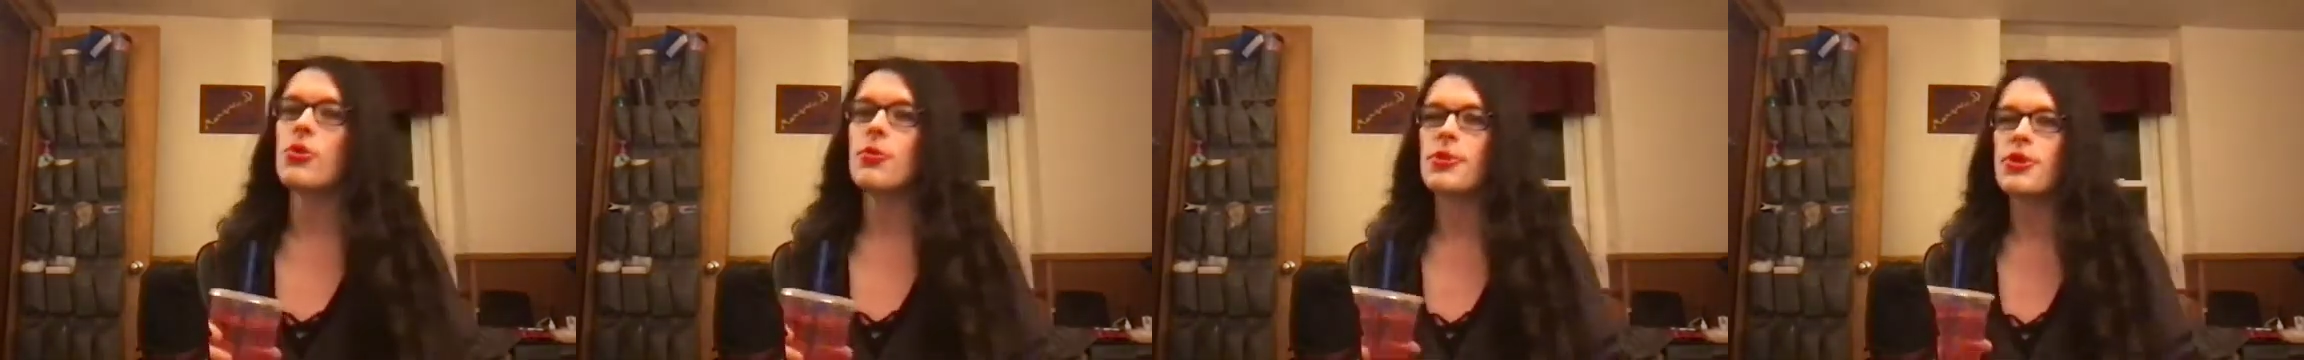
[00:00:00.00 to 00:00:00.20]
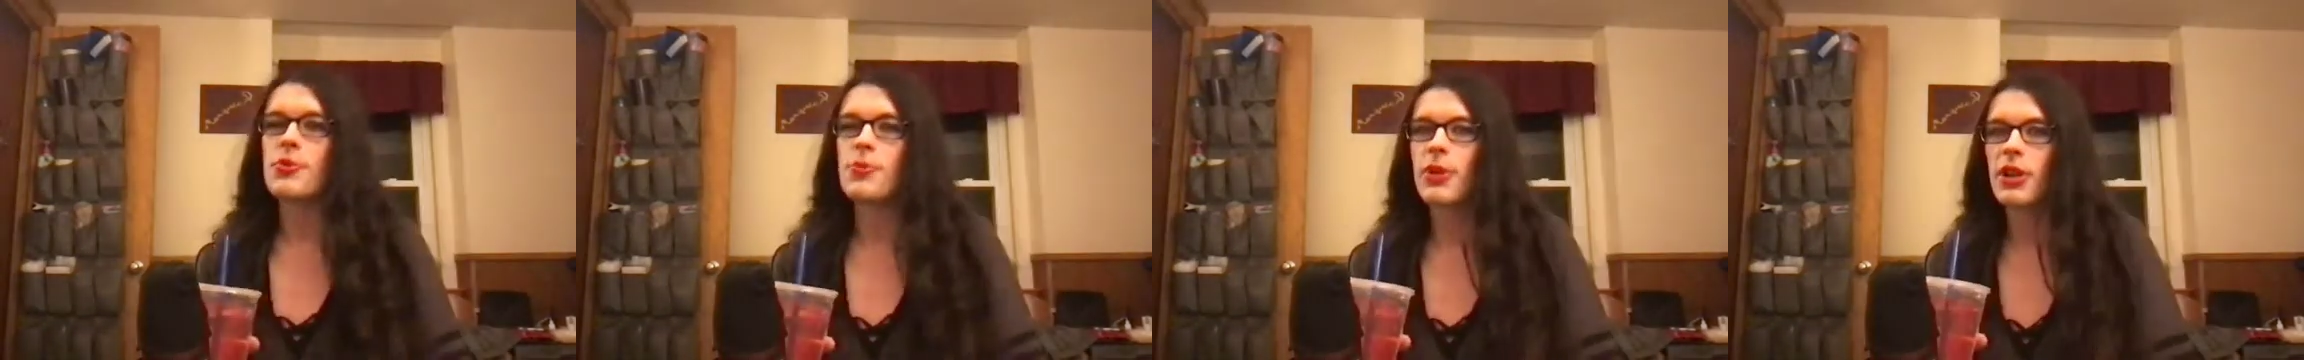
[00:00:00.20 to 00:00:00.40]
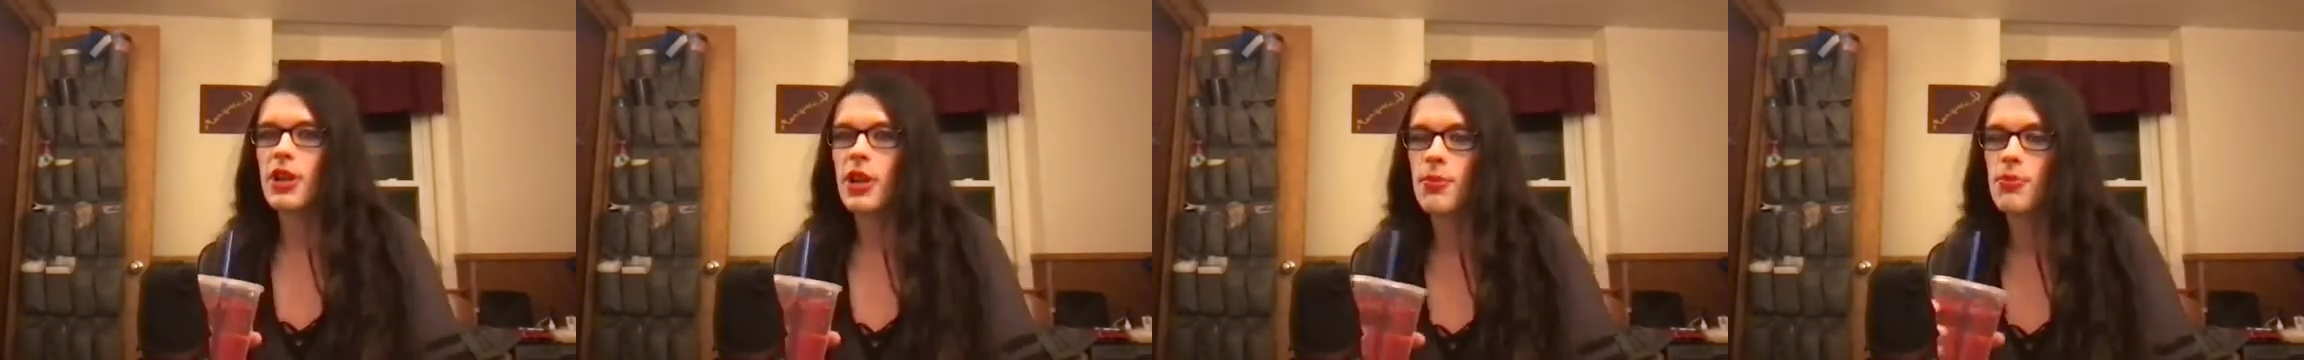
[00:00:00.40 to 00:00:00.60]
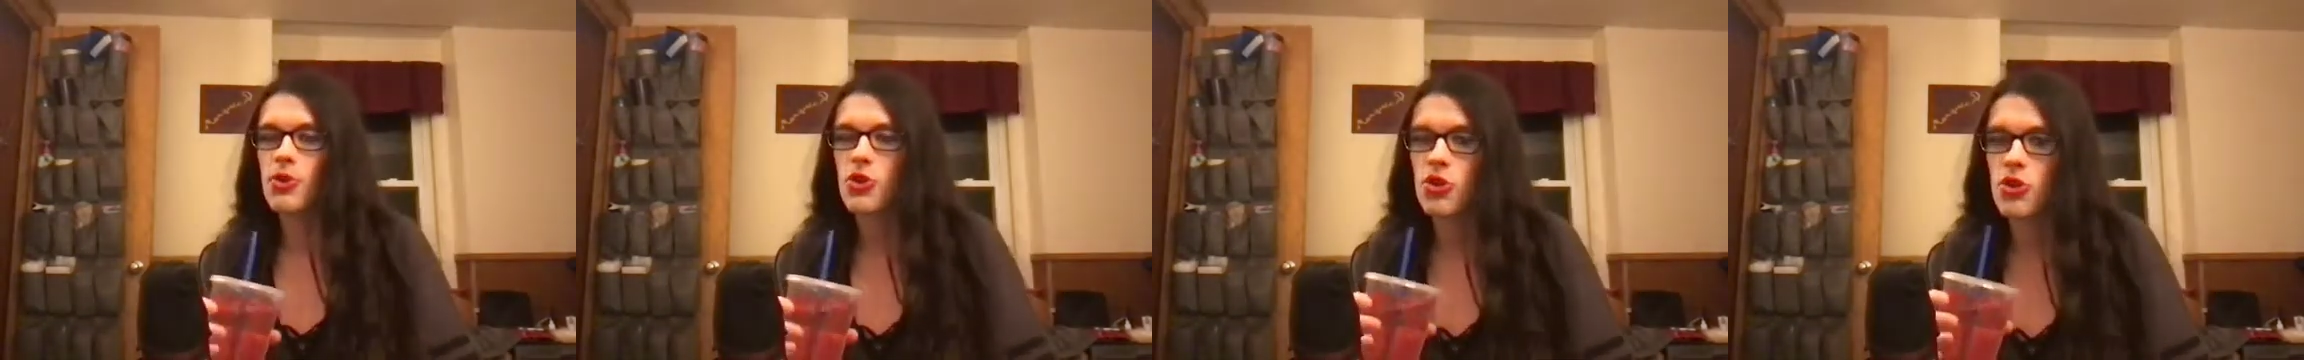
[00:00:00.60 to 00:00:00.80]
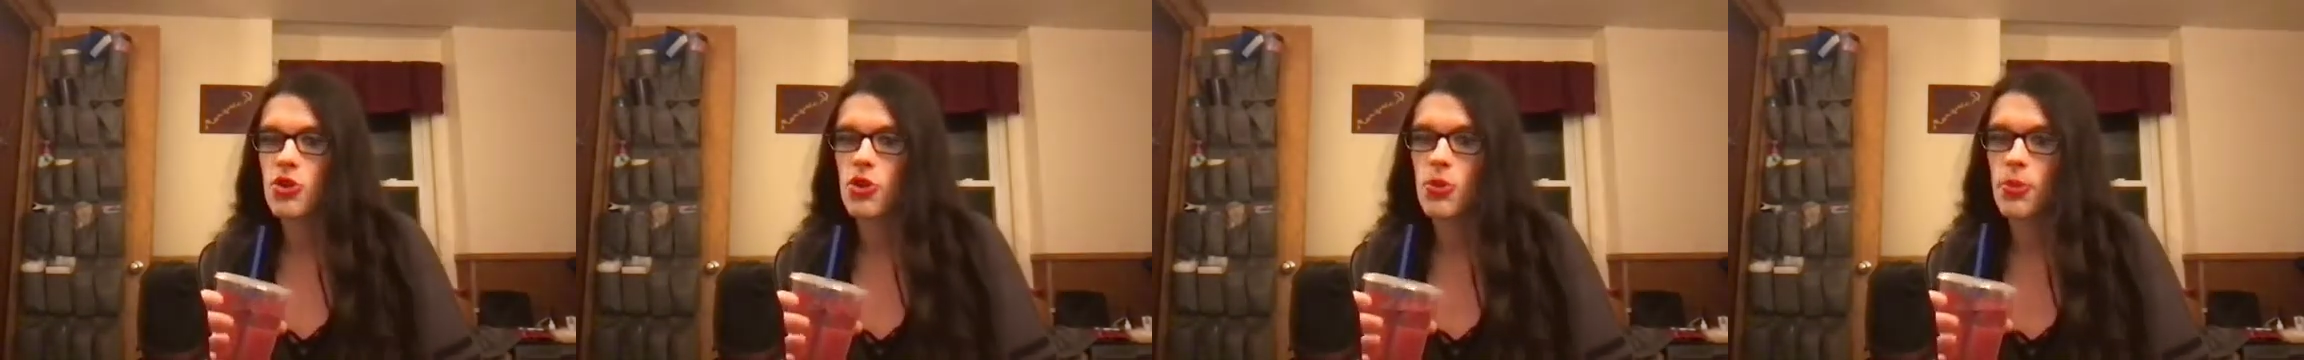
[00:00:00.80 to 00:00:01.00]
has become
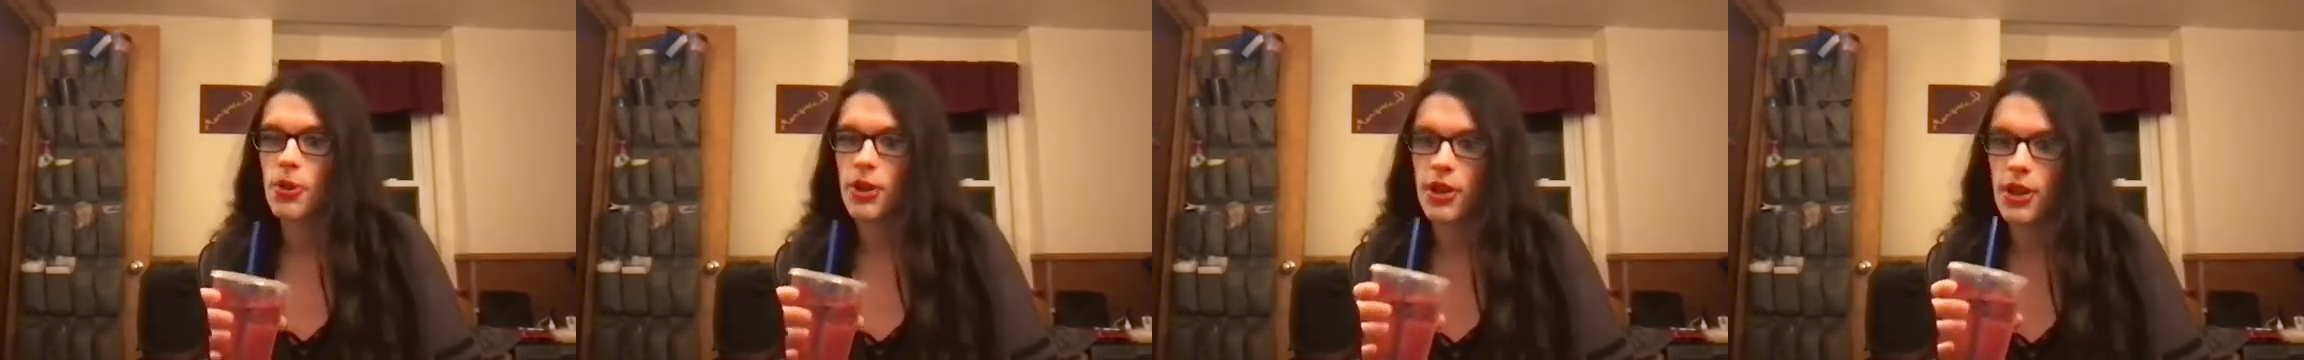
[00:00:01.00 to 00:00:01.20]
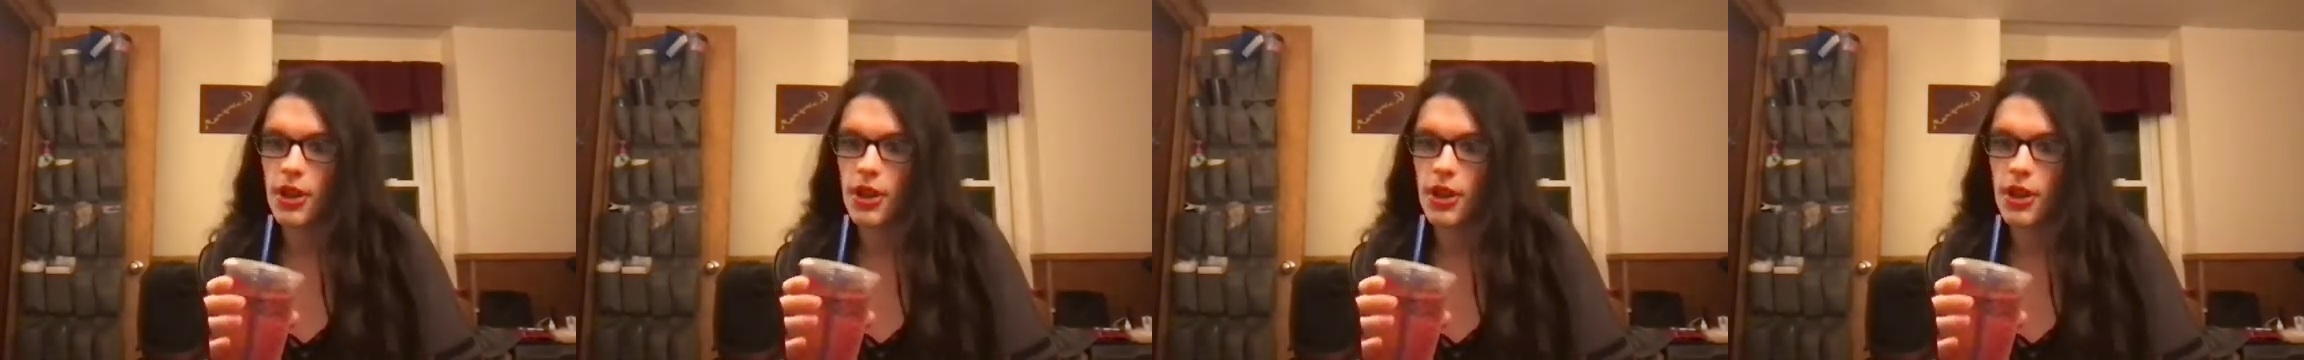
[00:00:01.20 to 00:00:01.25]
stupid,